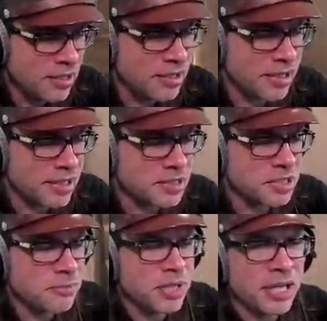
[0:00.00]
Like, it's
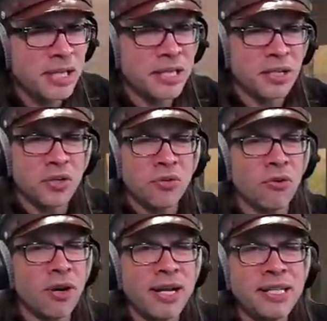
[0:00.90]
some kind of
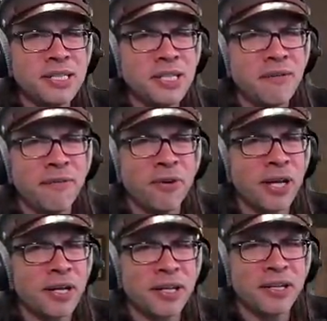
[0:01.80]
crazy
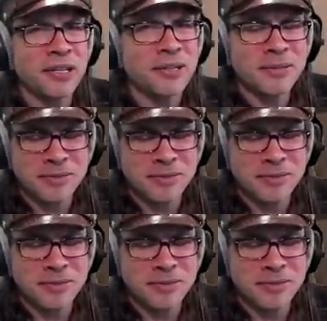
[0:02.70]
frickin'...